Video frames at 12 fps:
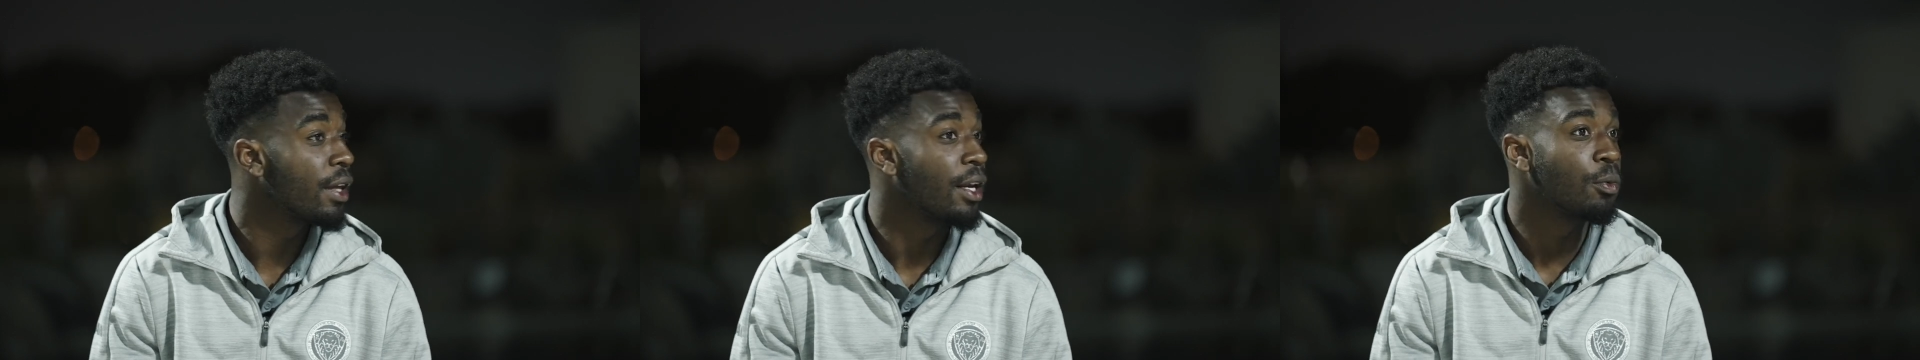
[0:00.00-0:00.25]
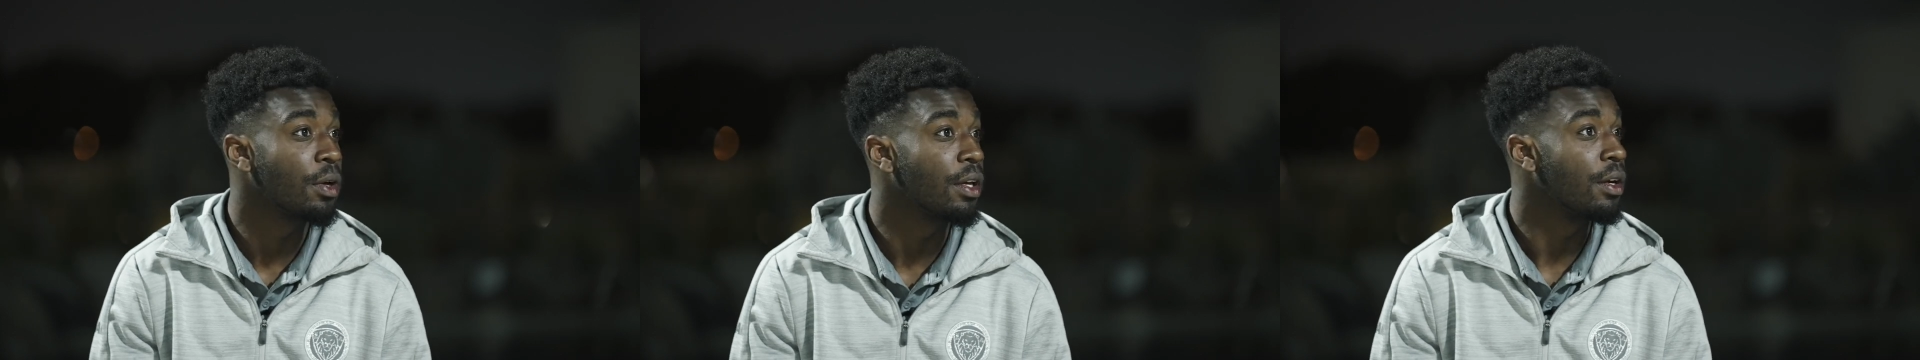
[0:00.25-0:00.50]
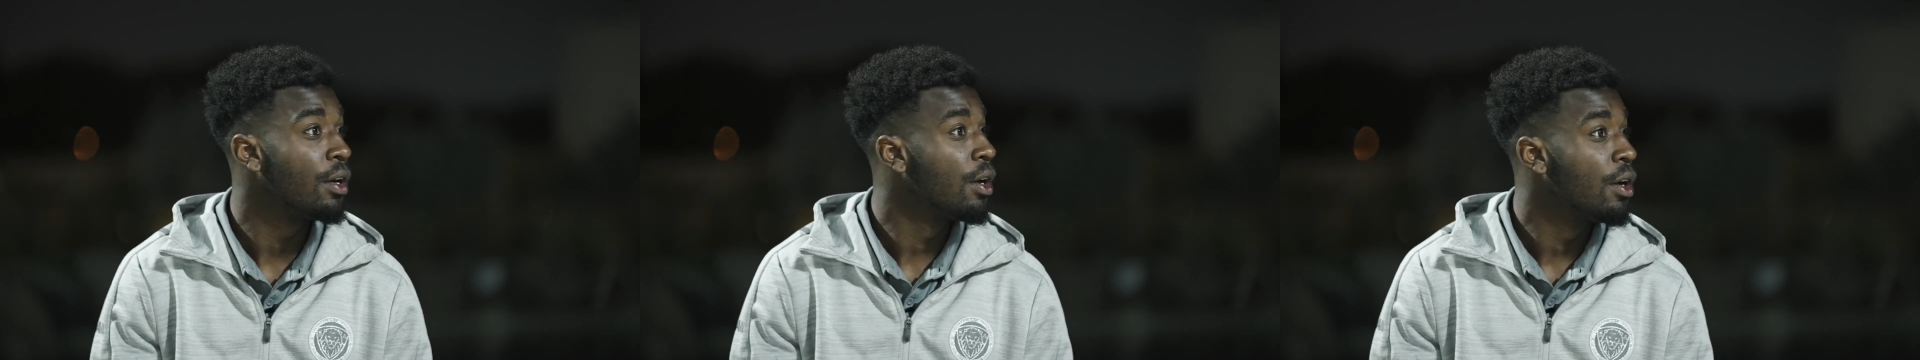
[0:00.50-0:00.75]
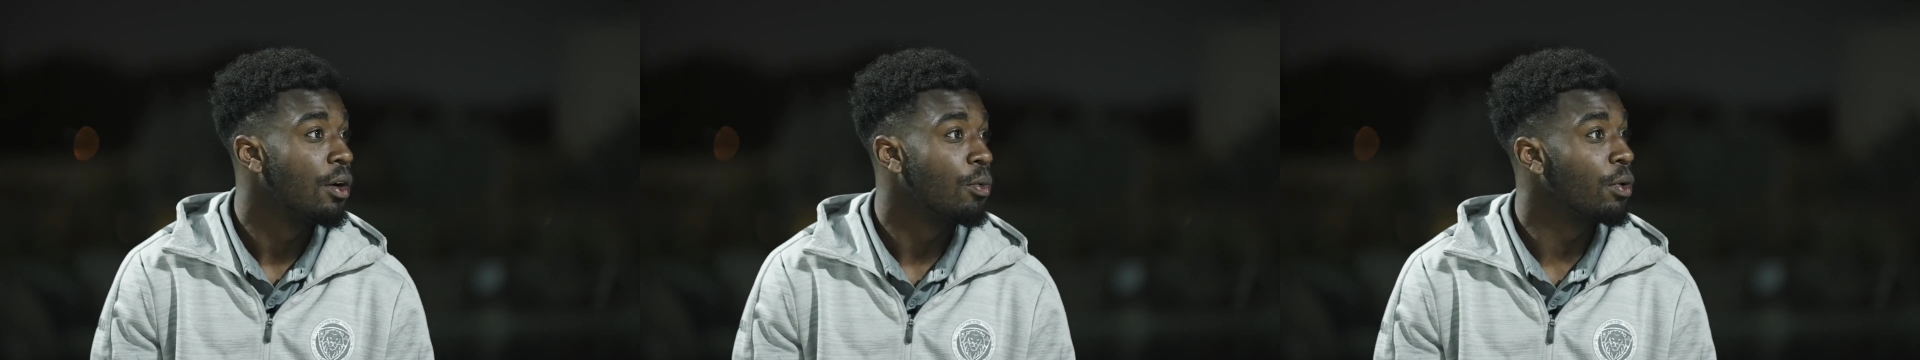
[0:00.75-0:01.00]
and
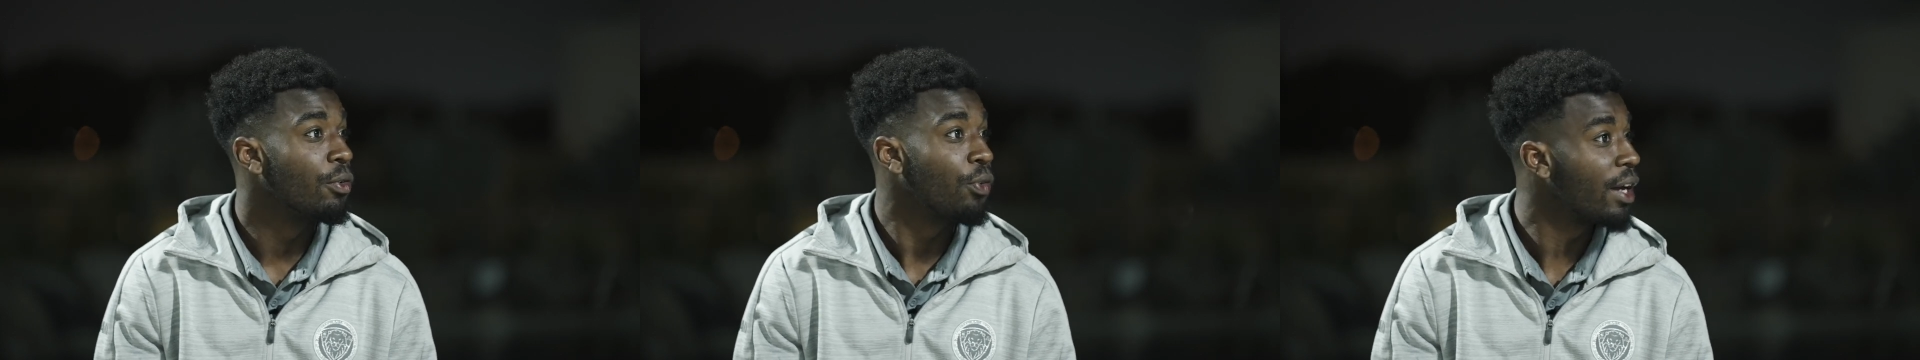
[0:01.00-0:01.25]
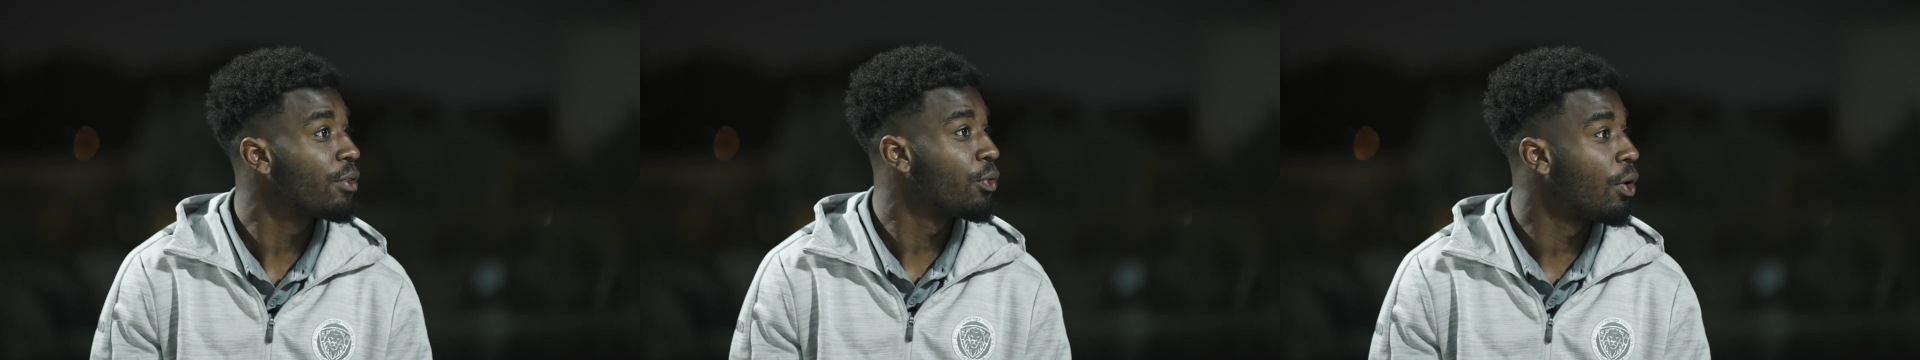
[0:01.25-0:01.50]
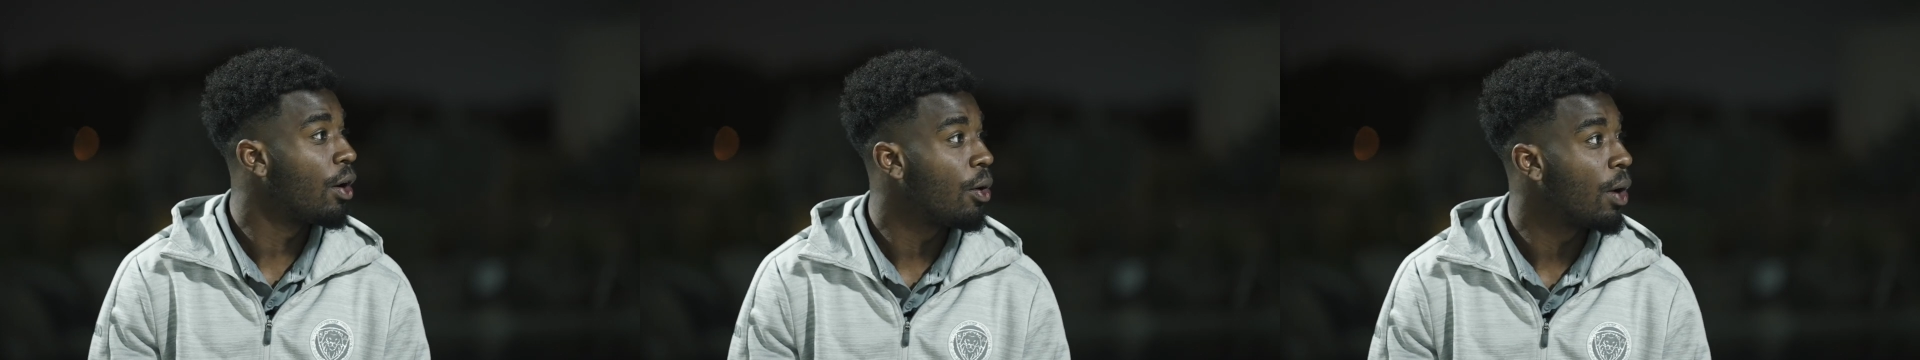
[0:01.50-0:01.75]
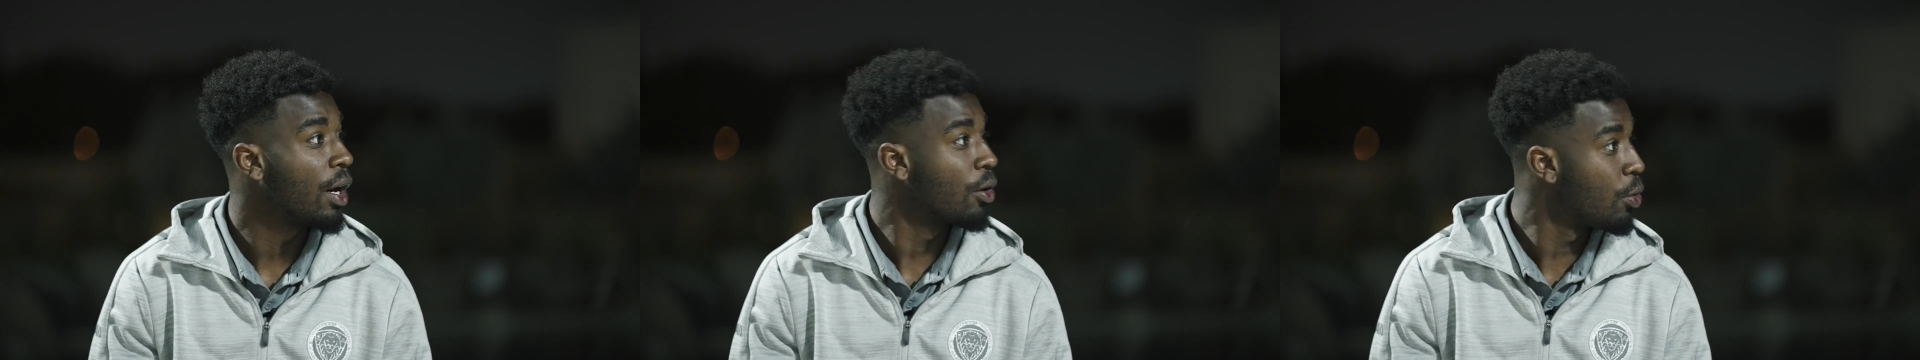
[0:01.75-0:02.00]
we fight
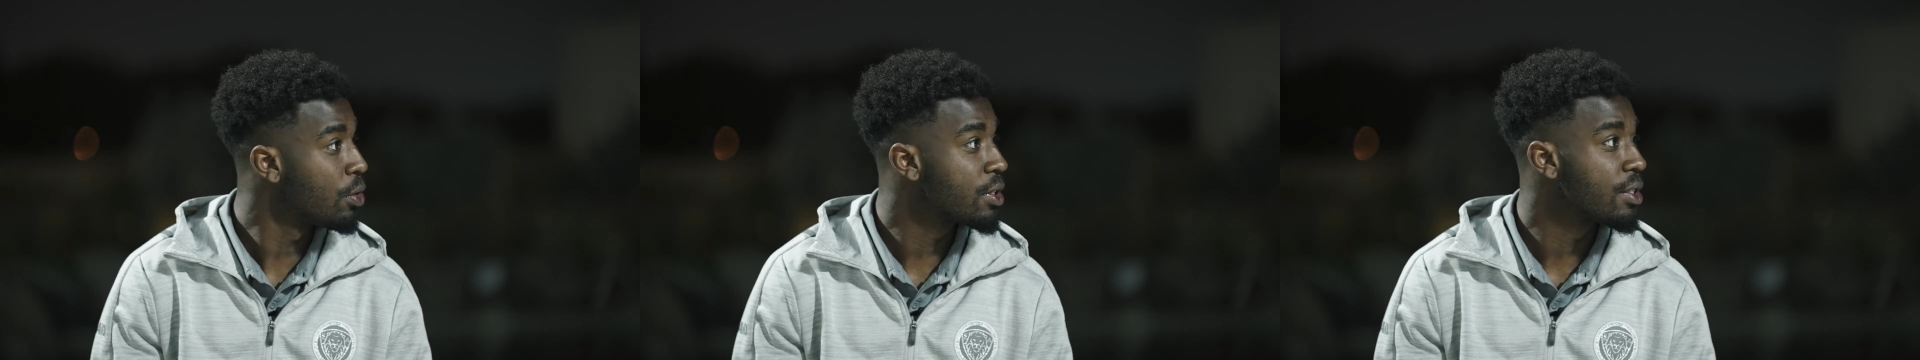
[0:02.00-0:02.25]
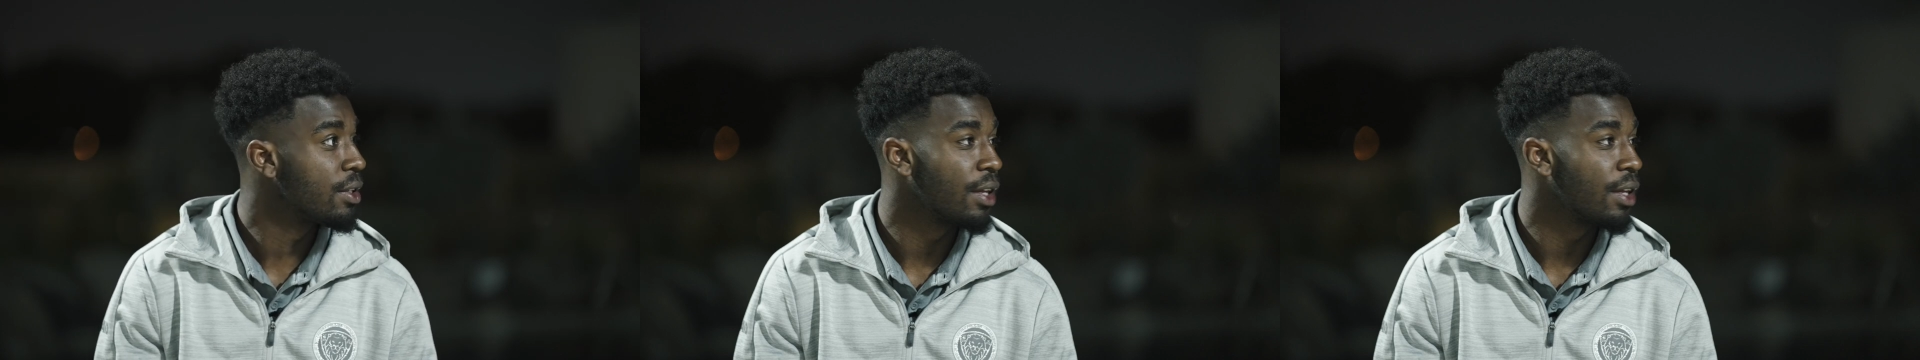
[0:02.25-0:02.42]
for our goals,